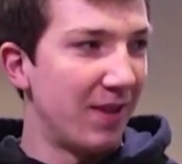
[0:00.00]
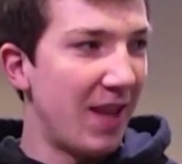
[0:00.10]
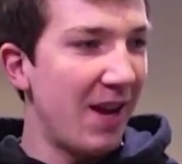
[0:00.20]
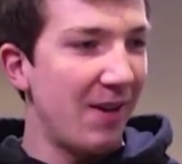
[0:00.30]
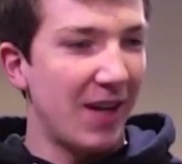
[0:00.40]

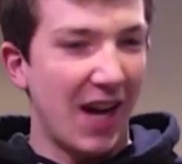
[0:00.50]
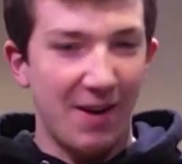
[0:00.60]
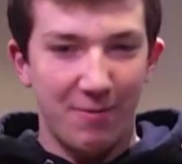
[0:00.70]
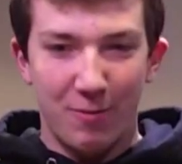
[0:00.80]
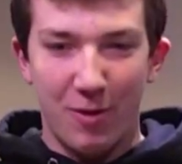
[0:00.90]
They
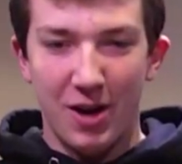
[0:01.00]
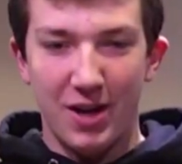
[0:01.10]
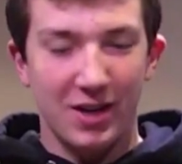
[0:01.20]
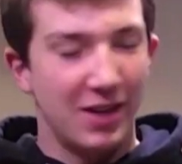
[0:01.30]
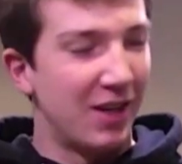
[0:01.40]
have
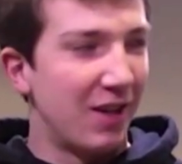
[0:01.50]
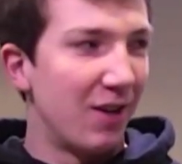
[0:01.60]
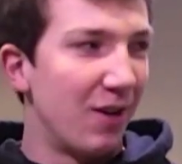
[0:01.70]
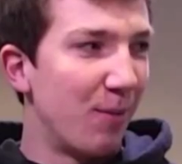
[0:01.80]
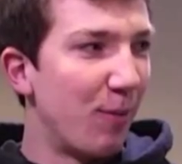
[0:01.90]
won
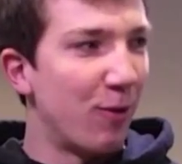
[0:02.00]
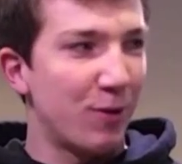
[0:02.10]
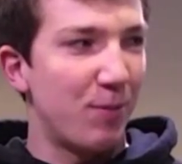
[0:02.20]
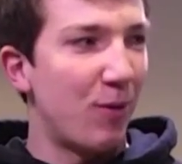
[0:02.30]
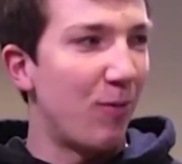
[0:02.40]

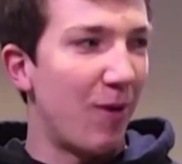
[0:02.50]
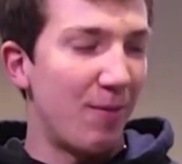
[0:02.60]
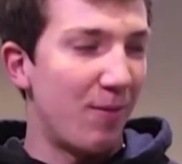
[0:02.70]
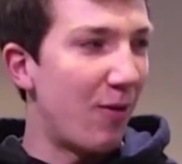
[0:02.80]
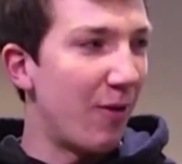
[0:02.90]
multiple
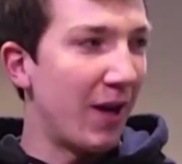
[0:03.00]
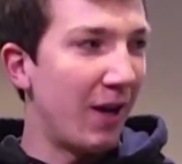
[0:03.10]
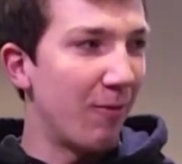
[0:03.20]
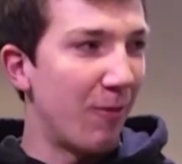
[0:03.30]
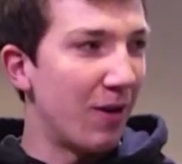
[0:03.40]

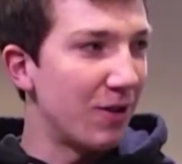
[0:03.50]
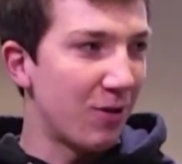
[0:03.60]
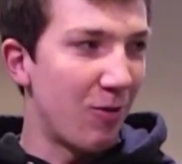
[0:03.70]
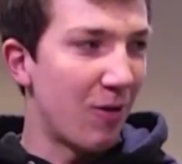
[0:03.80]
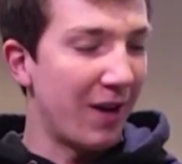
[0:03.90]
1-point,
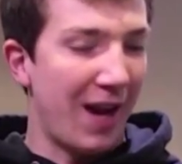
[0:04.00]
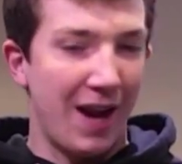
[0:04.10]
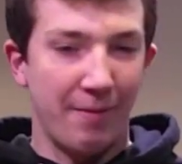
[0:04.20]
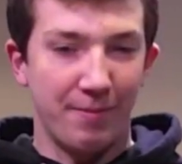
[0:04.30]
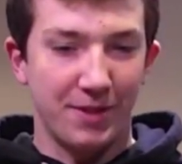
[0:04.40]
1-score
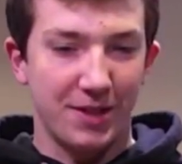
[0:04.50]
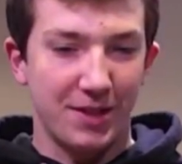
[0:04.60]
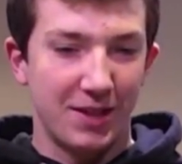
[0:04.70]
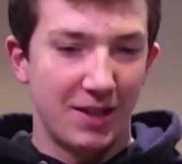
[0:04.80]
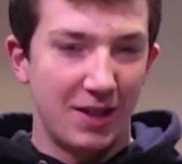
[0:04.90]
games
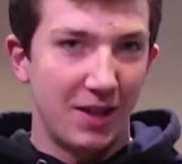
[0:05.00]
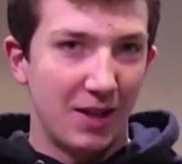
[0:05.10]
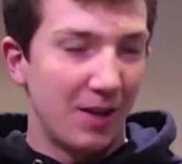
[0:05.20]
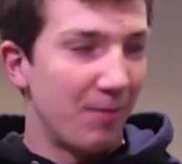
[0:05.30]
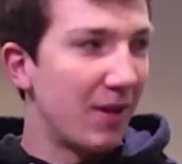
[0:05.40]

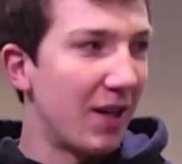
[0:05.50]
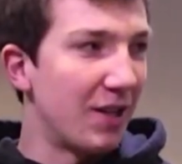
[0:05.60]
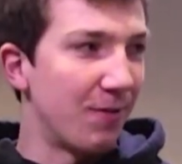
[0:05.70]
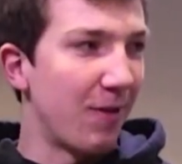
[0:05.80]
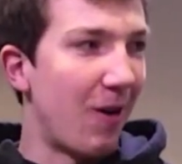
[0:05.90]
because
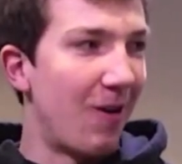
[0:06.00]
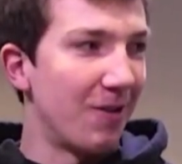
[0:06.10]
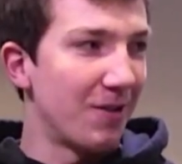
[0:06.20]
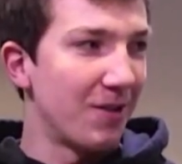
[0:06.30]
of calls.